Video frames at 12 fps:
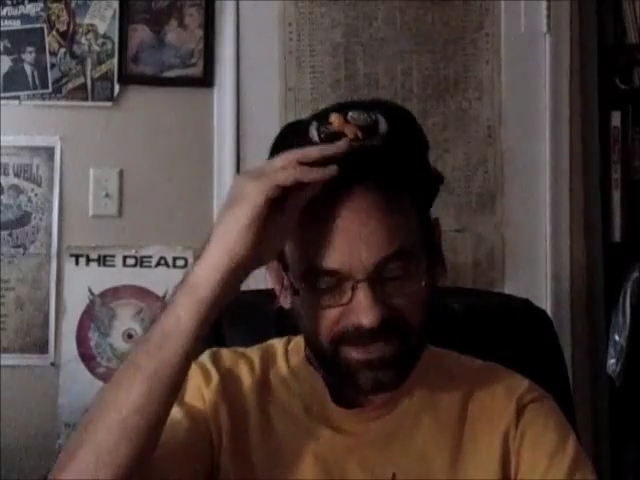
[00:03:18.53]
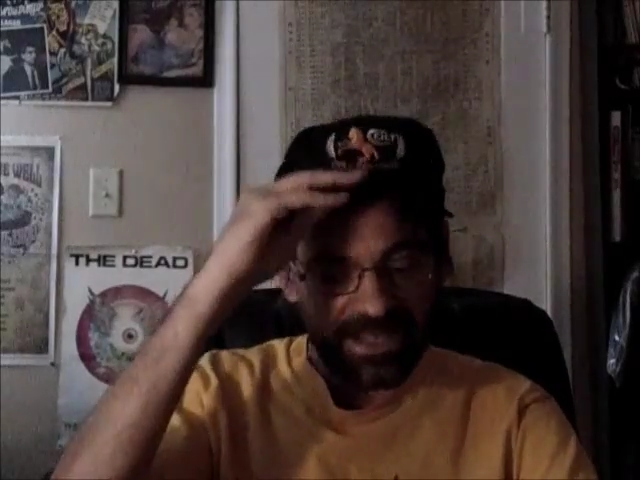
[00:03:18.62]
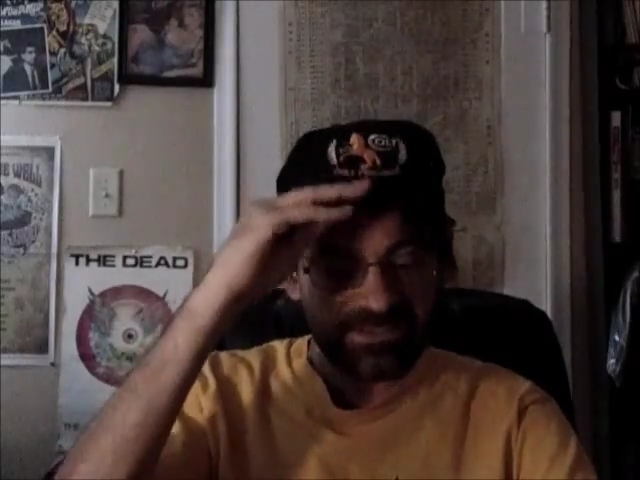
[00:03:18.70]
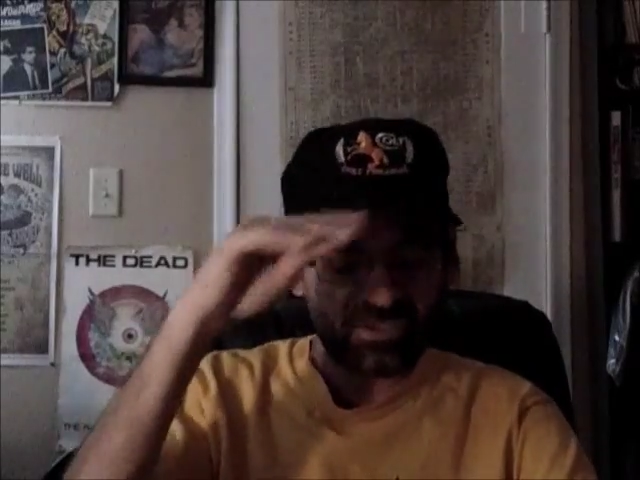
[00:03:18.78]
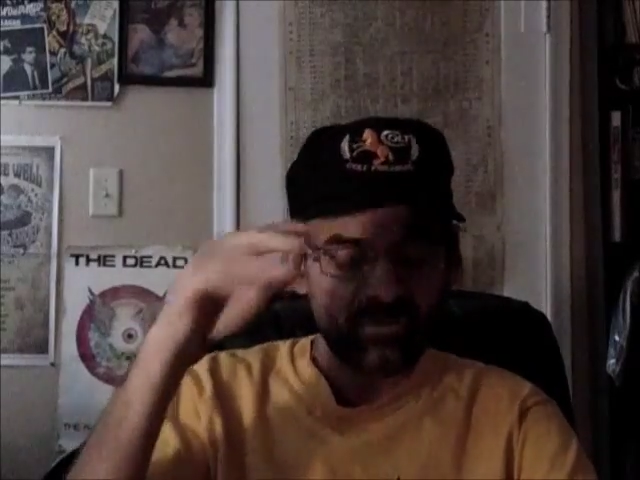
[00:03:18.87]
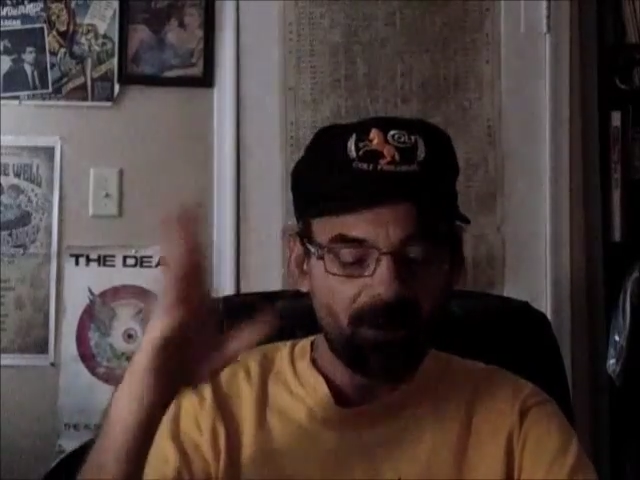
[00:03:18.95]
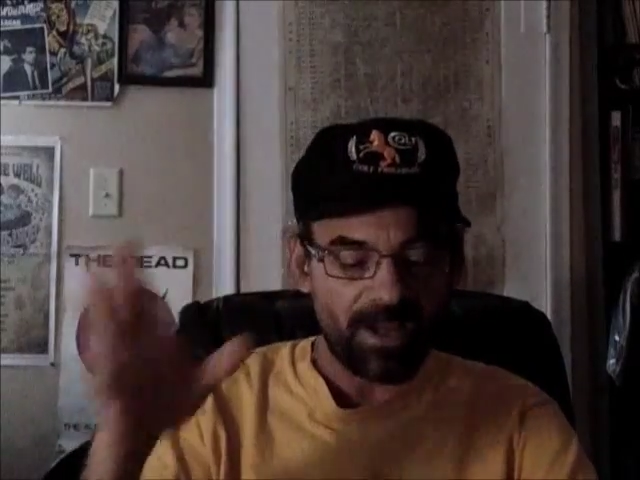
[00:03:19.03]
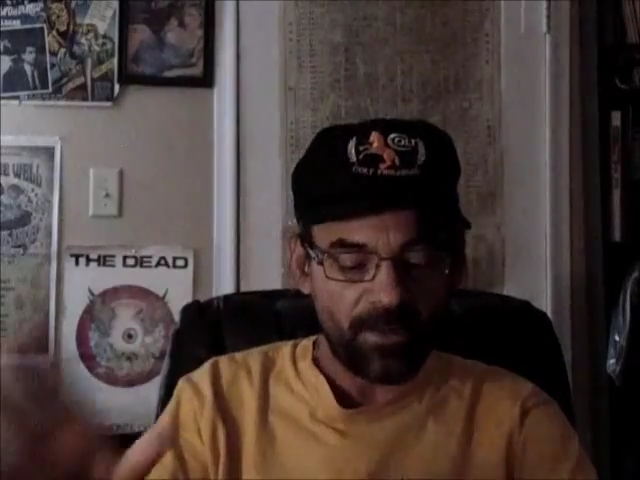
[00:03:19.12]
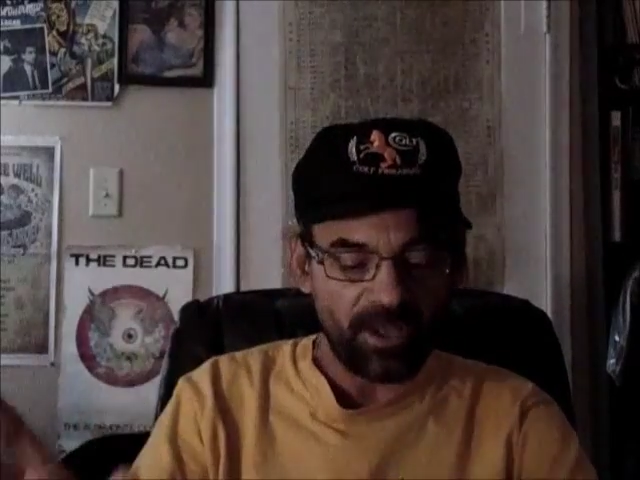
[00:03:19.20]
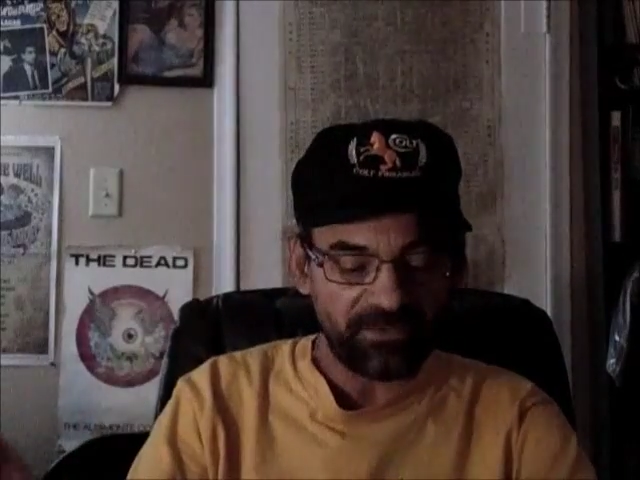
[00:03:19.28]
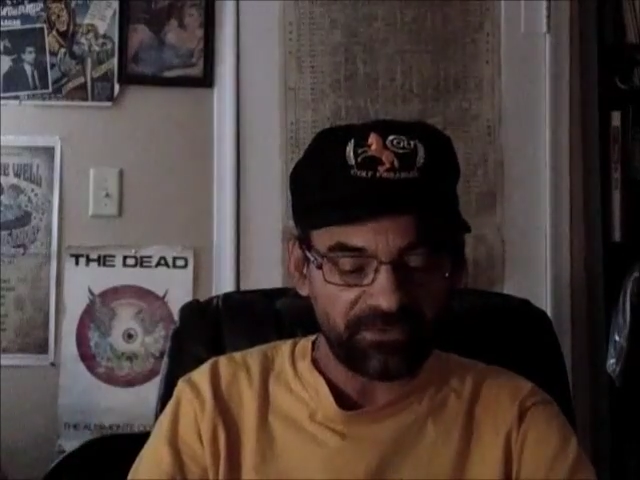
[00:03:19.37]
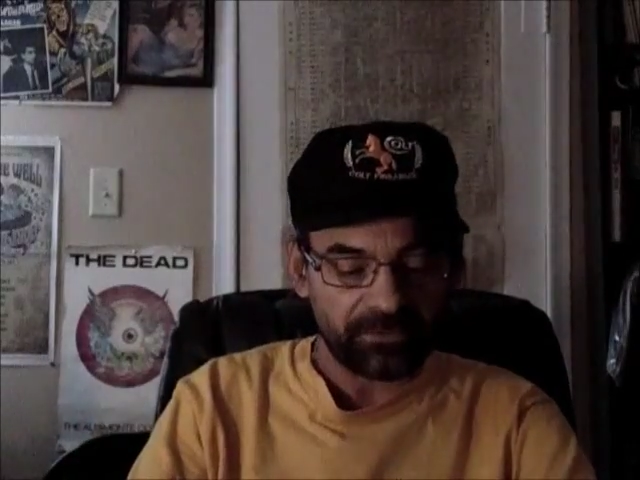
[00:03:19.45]
that's a crime
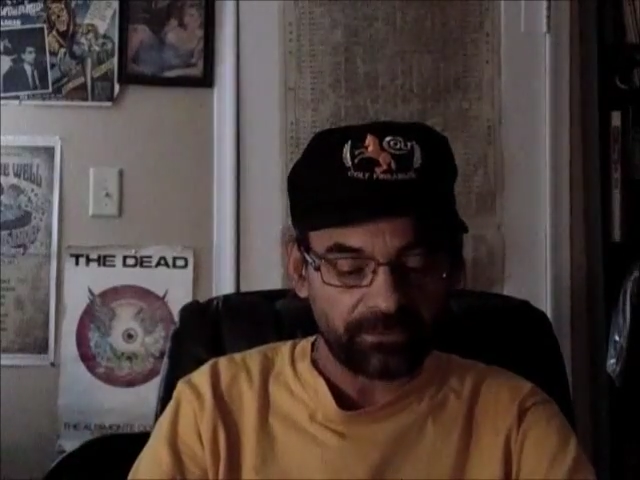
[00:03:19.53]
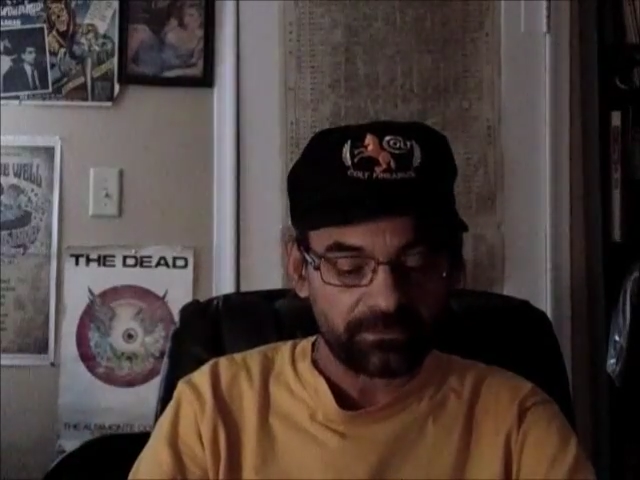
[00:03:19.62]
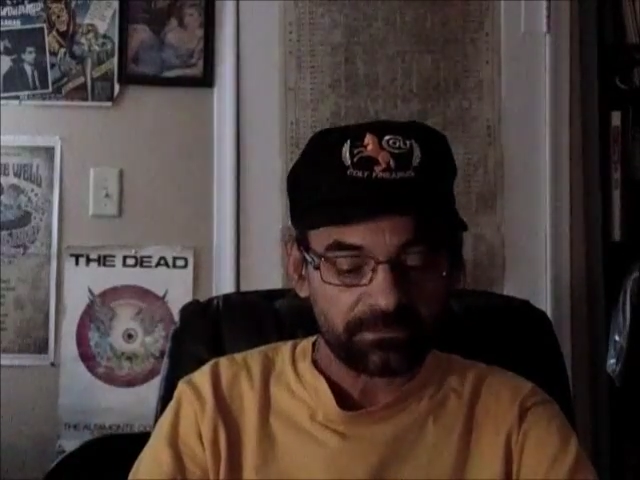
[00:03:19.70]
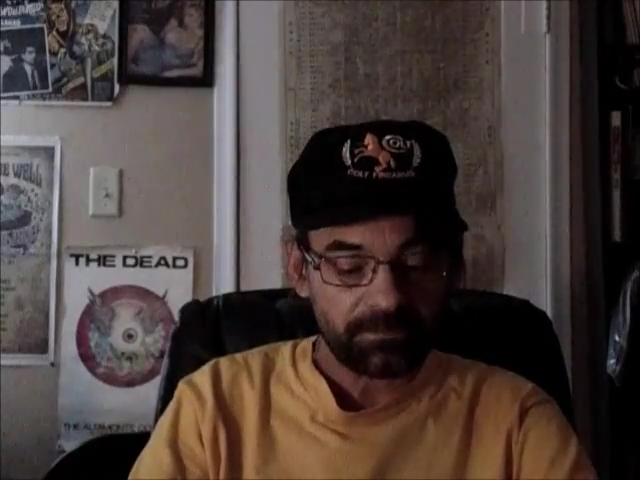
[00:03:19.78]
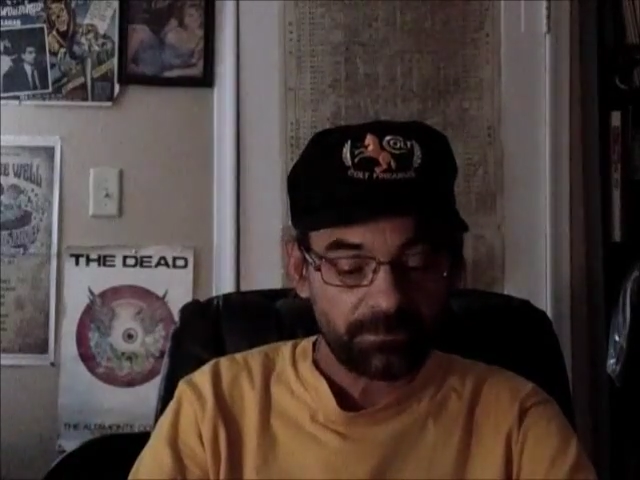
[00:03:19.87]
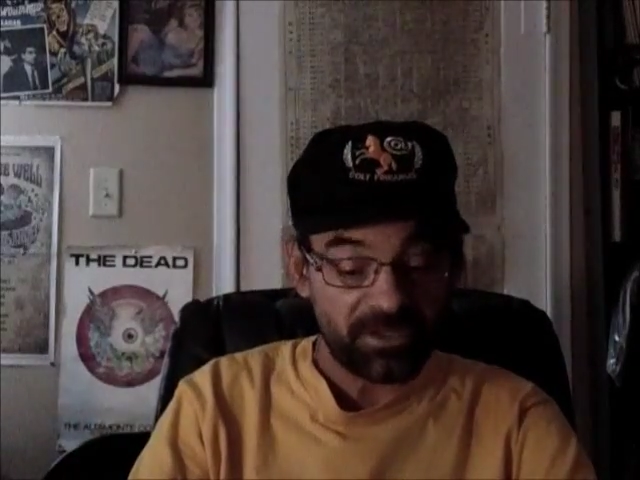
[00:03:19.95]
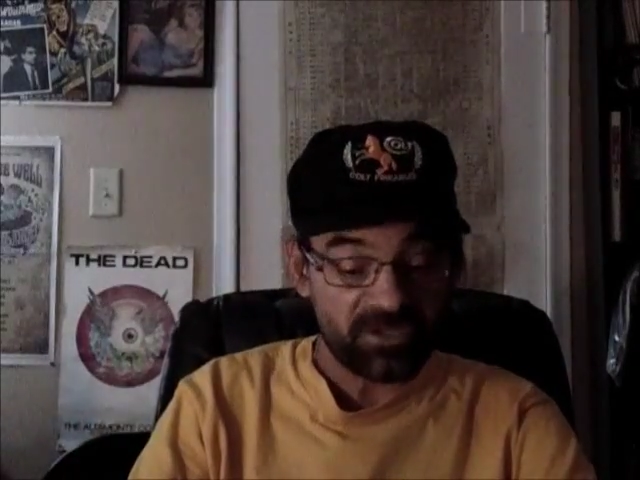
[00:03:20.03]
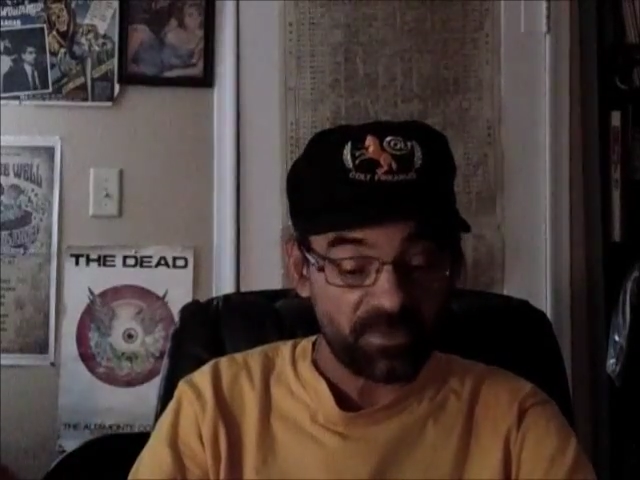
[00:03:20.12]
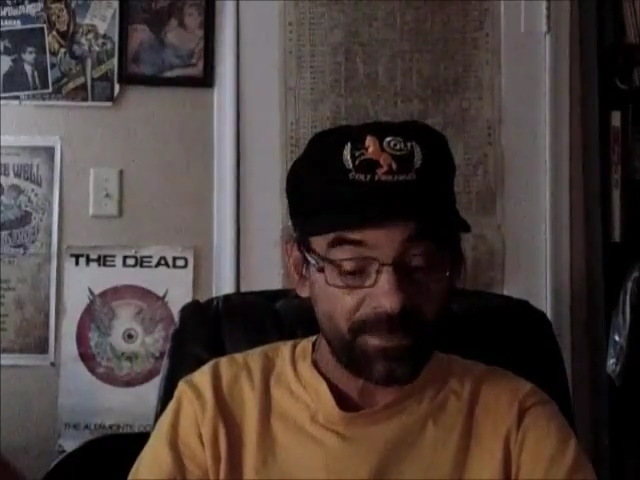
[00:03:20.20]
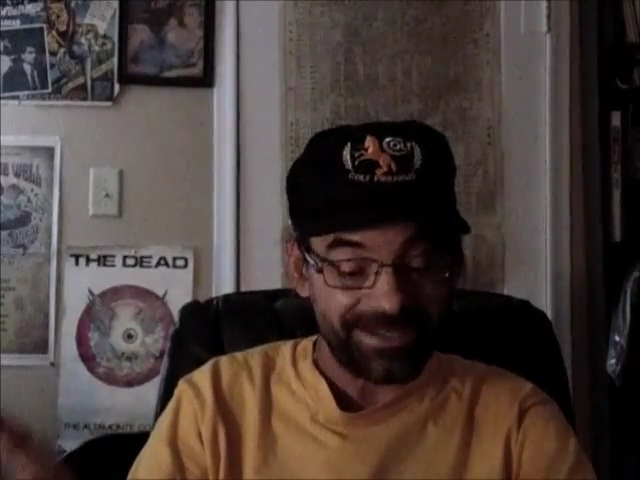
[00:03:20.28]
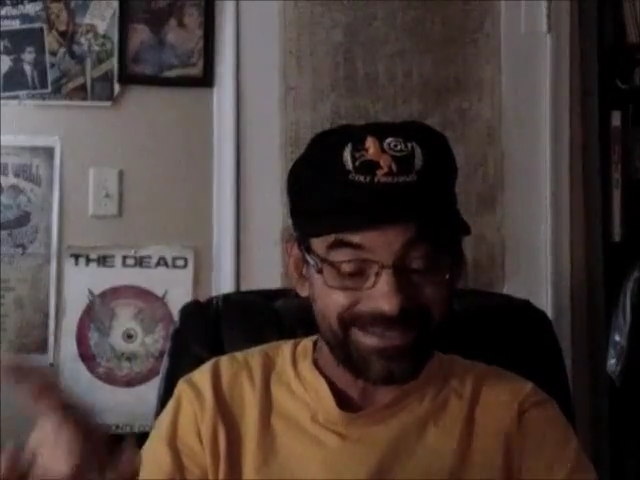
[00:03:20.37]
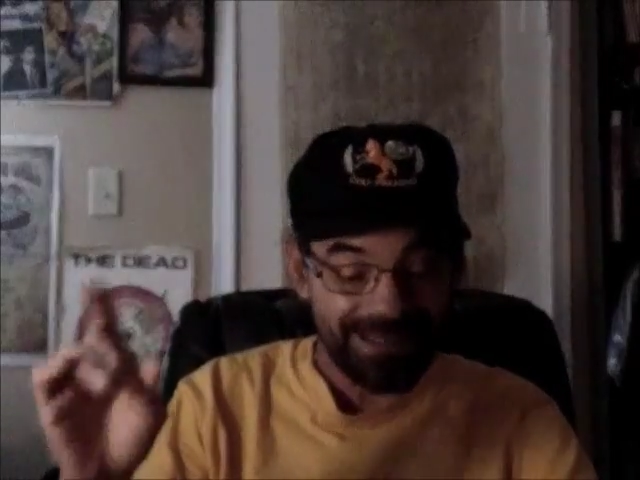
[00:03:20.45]
also, punishable by